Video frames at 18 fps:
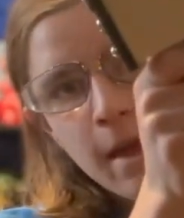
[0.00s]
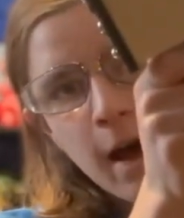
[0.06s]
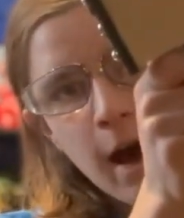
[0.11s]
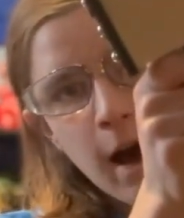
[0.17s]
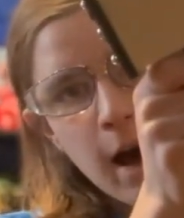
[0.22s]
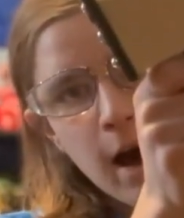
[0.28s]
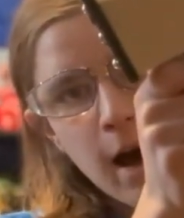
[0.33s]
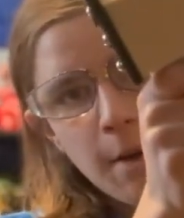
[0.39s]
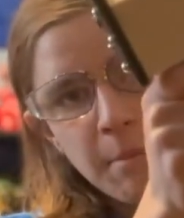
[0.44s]

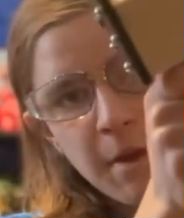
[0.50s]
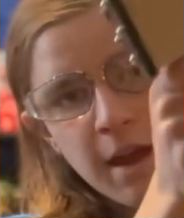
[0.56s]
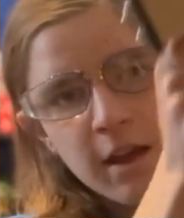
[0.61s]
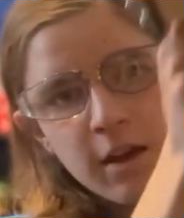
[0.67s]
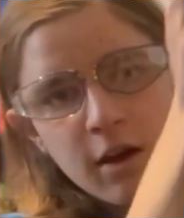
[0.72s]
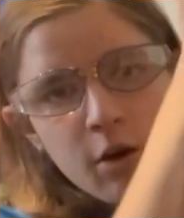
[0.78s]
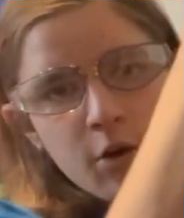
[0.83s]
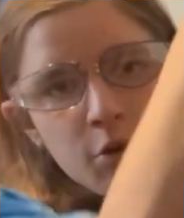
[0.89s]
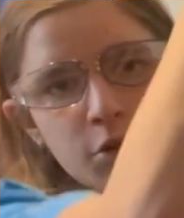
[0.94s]

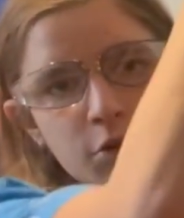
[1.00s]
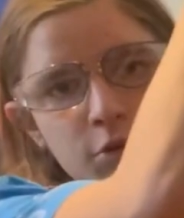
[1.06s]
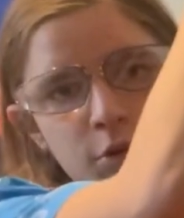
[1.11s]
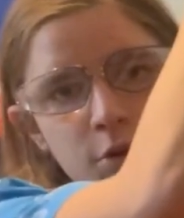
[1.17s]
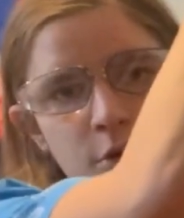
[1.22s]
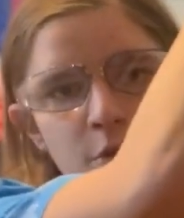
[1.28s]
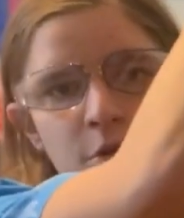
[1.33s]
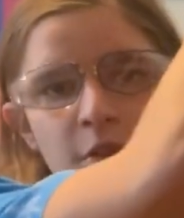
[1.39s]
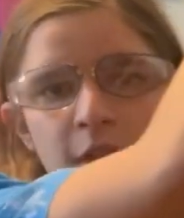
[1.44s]
It goes
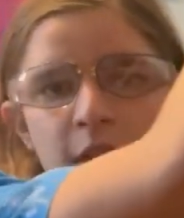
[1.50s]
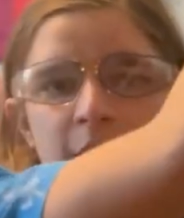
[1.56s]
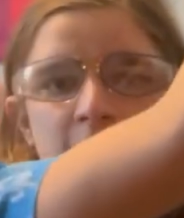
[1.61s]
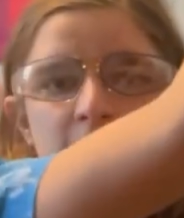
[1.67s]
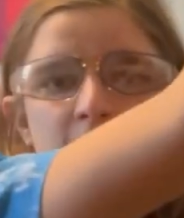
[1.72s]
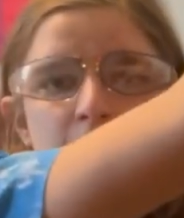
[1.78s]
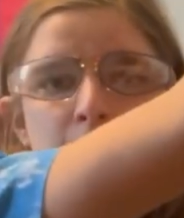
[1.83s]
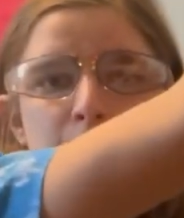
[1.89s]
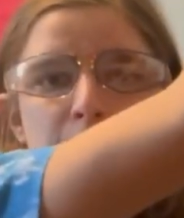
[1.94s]
through
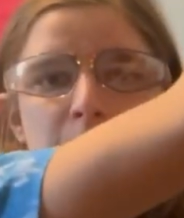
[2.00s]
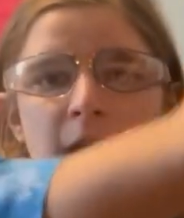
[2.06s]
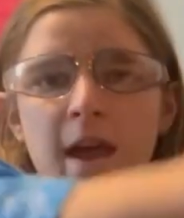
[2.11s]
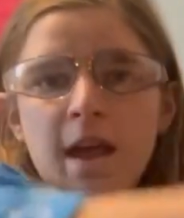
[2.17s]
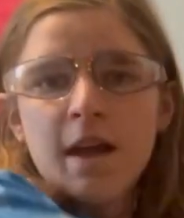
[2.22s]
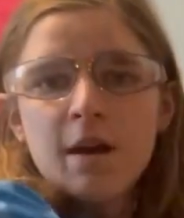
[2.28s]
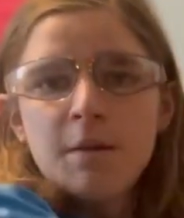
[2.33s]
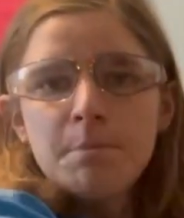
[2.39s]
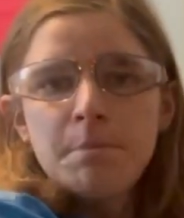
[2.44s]
the
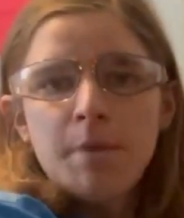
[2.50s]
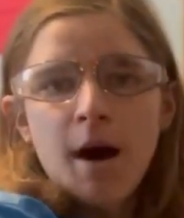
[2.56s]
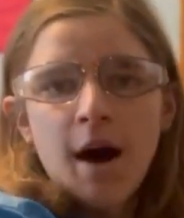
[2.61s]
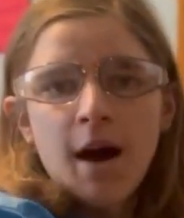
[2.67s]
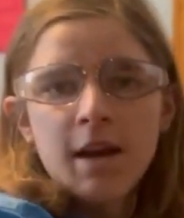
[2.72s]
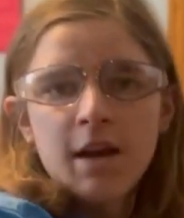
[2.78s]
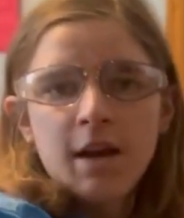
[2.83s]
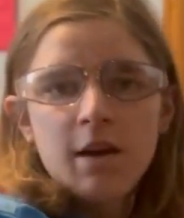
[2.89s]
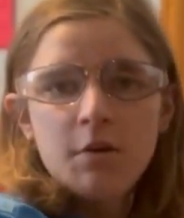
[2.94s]
main
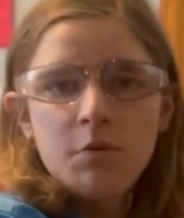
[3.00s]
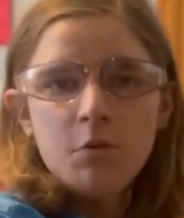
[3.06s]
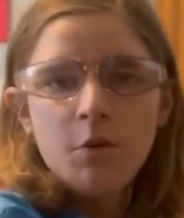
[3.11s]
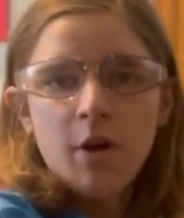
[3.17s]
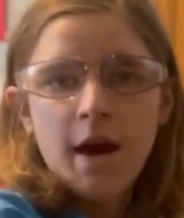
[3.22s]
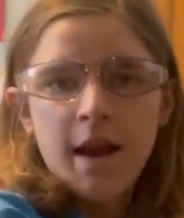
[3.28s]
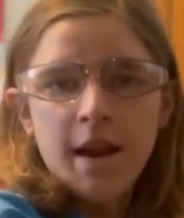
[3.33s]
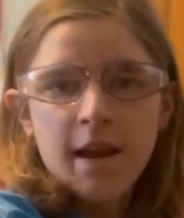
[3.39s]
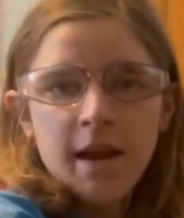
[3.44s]
body
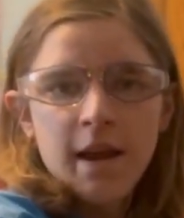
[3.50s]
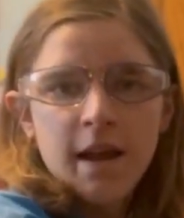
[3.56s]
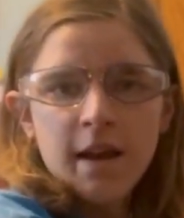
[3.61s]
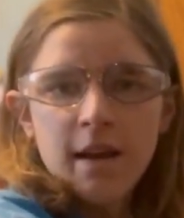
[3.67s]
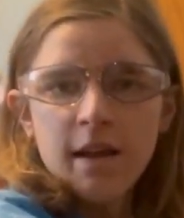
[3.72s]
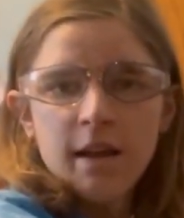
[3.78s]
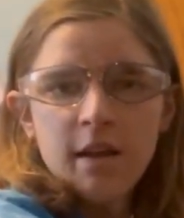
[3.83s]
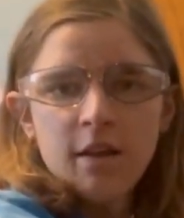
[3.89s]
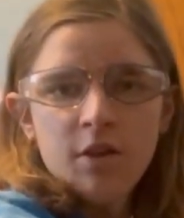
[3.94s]
when
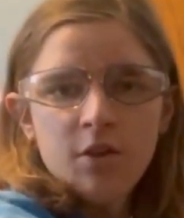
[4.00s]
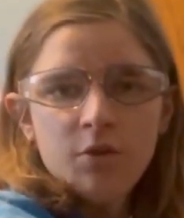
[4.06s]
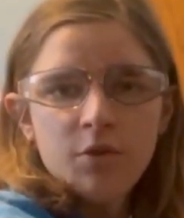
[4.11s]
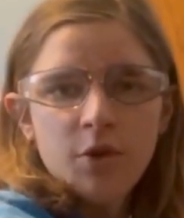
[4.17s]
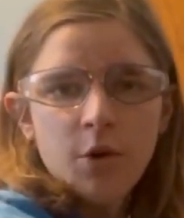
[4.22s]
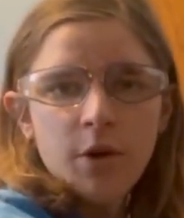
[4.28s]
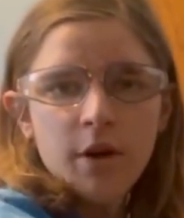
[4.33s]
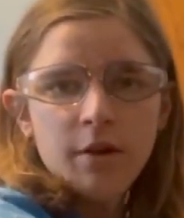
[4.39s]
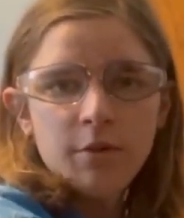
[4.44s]
it is
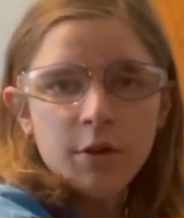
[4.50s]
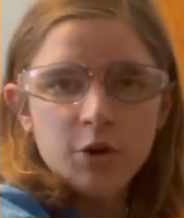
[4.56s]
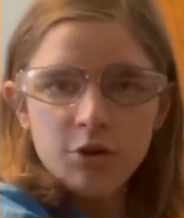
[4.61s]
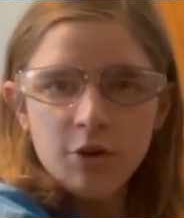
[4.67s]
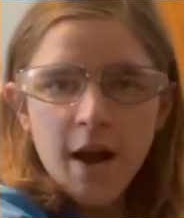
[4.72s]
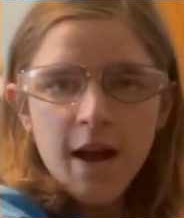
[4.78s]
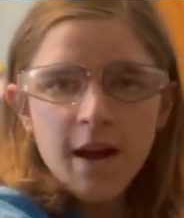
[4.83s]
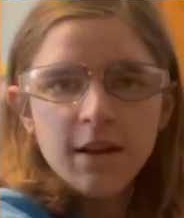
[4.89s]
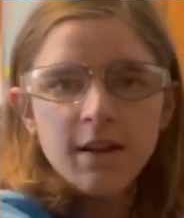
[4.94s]
fully
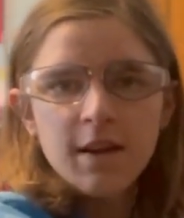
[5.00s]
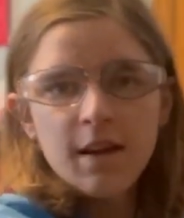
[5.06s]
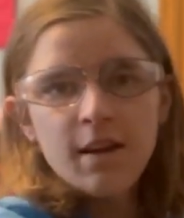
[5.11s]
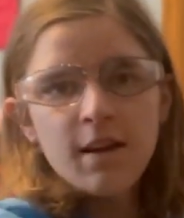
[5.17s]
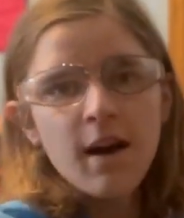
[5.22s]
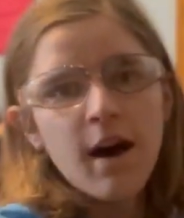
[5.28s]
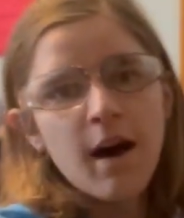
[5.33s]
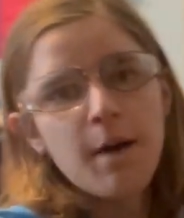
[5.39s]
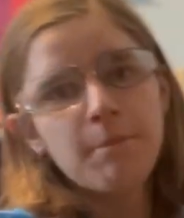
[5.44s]

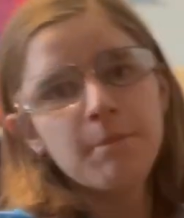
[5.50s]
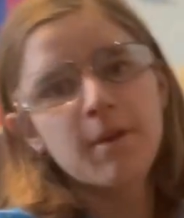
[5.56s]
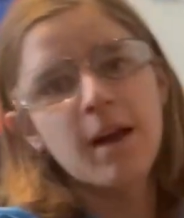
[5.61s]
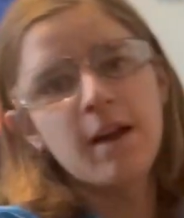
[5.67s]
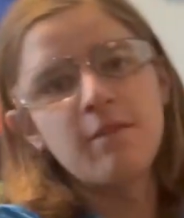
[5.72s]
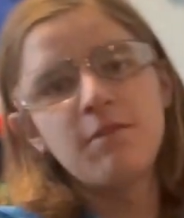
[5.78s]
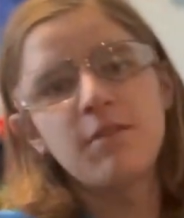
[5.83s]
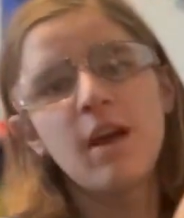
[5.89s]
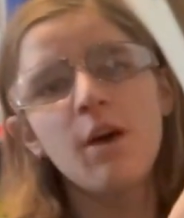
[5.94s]
retracted,
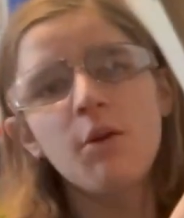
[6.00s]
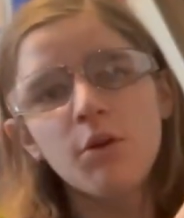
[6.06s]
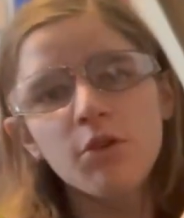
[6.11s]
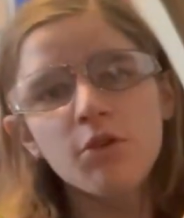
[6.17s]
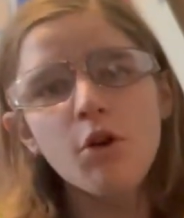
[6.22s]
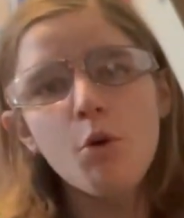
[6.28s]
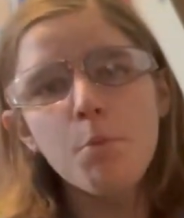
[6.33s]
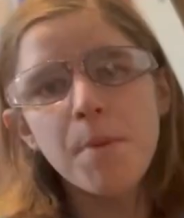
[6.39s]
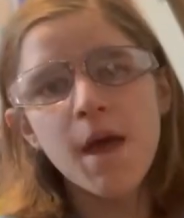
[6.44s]
kind of
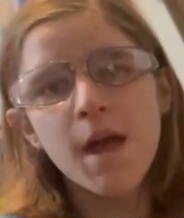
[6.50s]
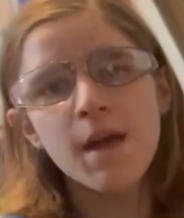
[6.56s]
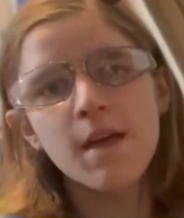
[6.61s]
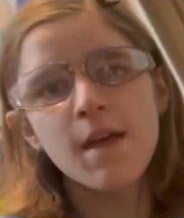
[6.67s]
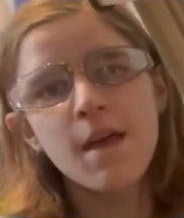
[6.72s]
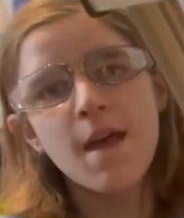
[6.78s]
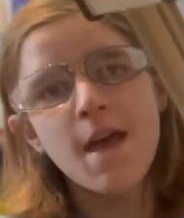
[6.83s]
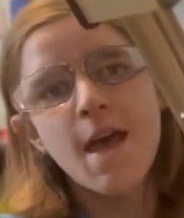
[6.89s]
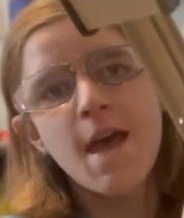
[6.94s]

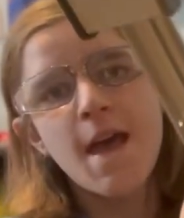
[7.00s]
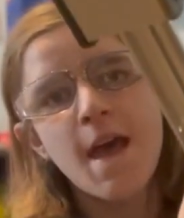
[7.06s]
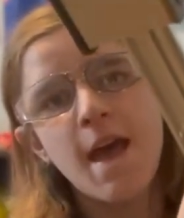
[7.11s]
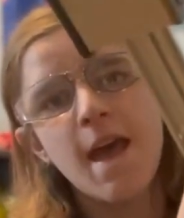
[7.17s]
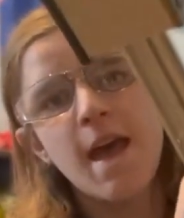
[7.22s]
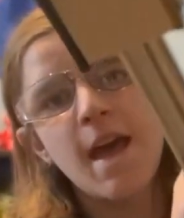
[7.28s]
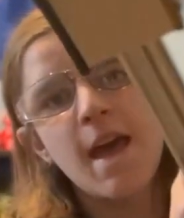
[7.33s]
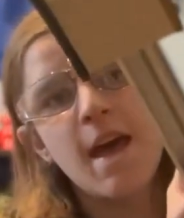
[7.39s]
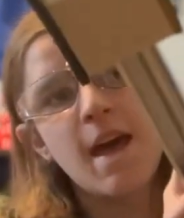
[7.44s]
telescoping,
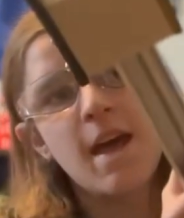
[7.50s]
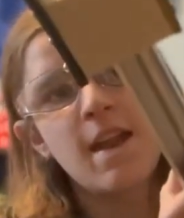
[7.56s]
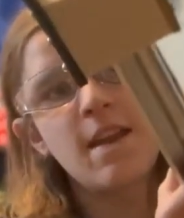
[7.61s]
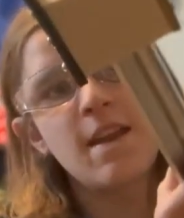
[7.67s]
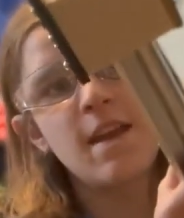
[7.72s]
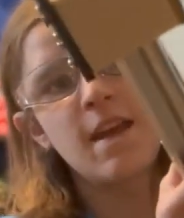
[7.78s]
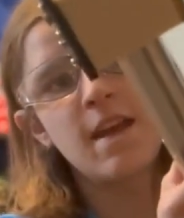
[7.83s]
and